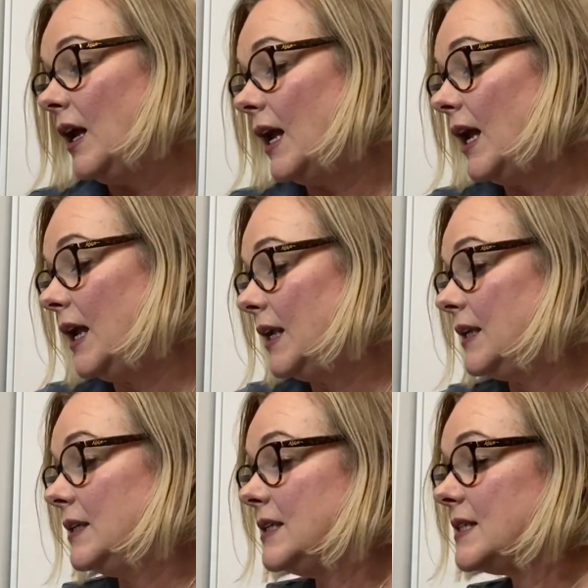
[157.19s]

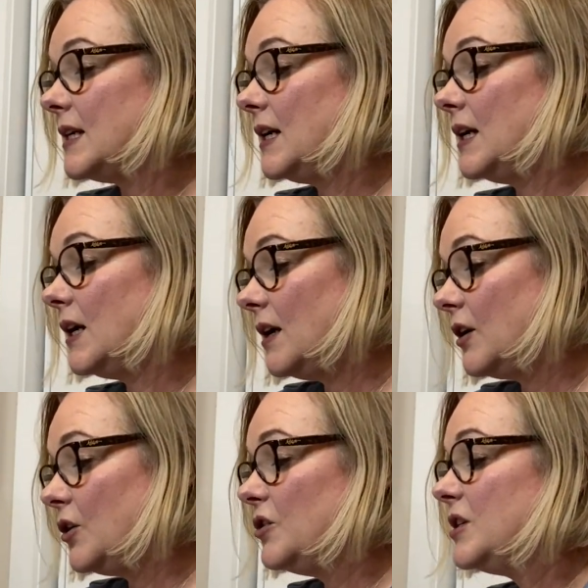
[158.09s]
And
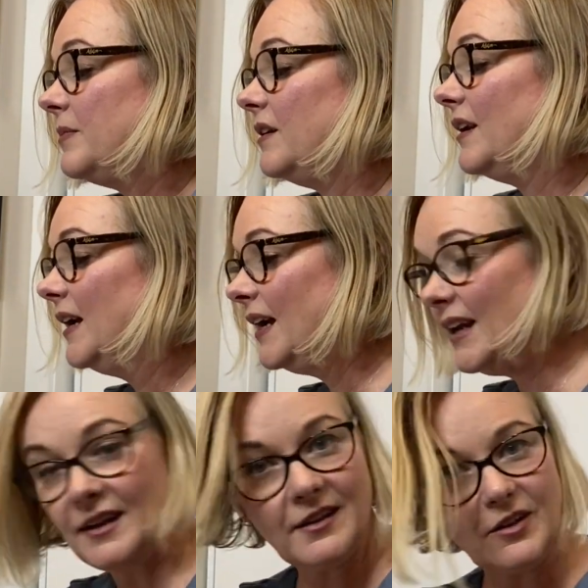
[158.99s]

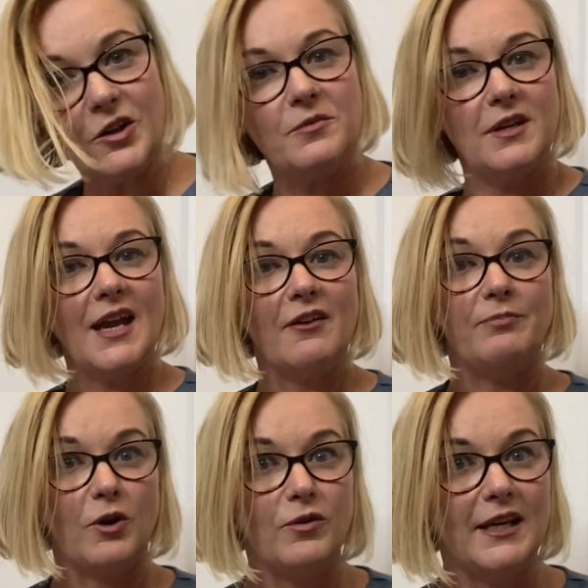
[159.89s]
Gutermann have
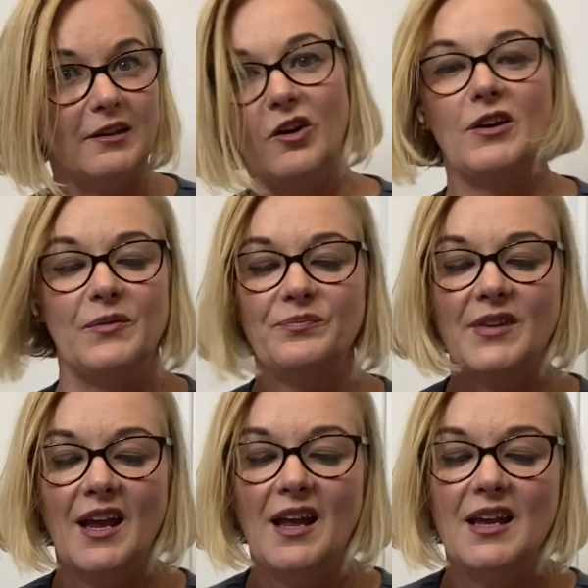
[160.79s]
bulky lock.
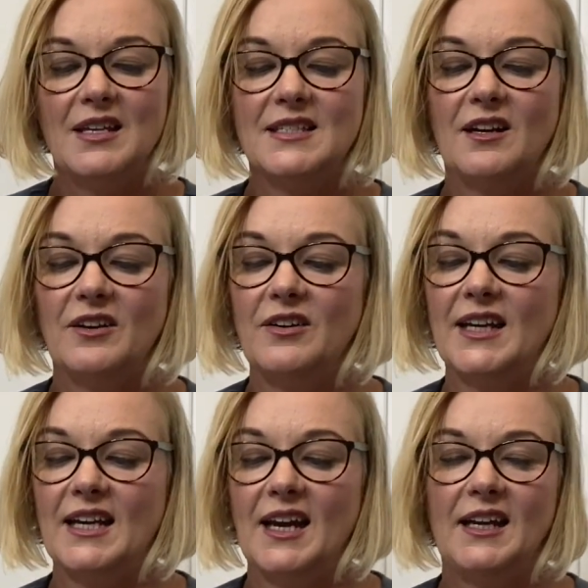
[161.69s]
So
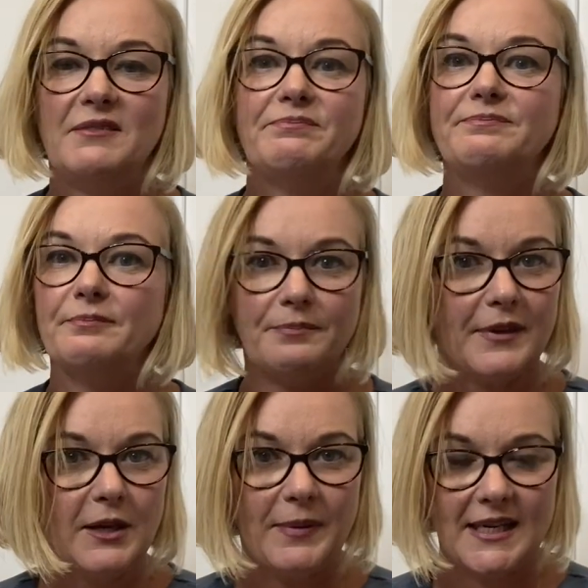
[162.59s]
again,
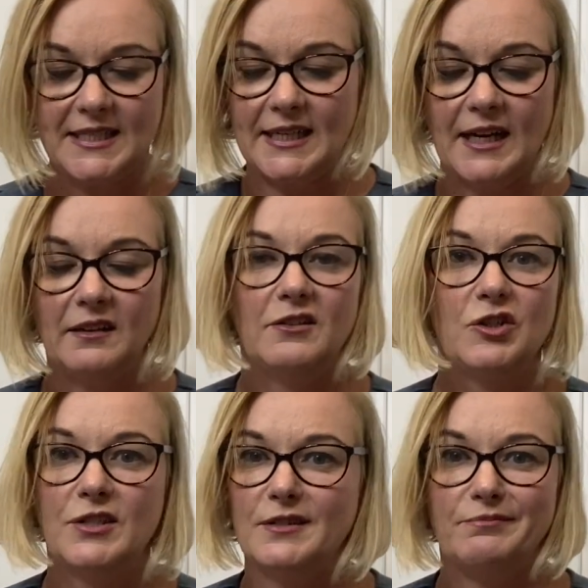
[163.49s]
your basic
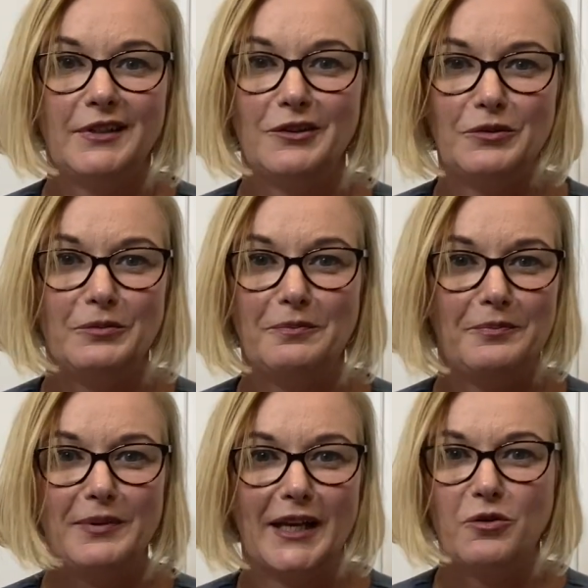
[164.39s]
colours, your
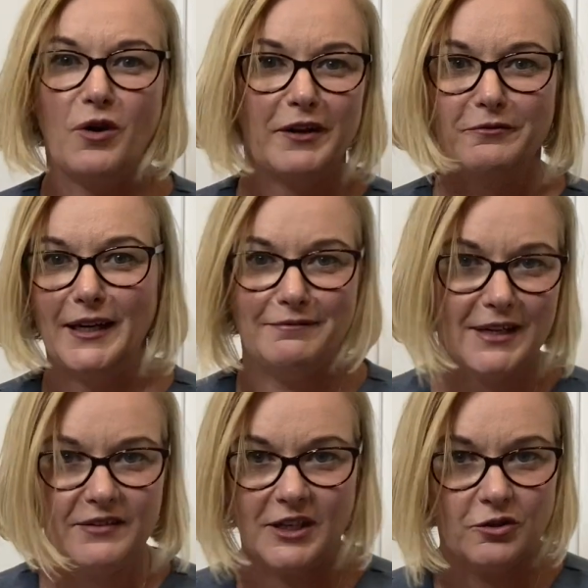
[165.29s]
black, white, red,
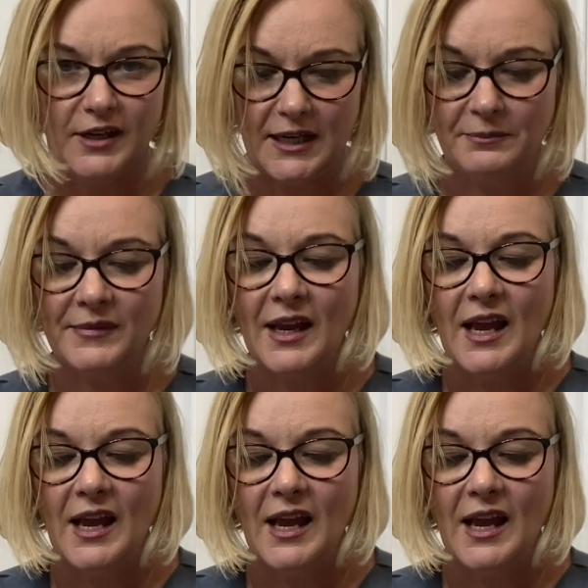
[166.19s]
navy, cream,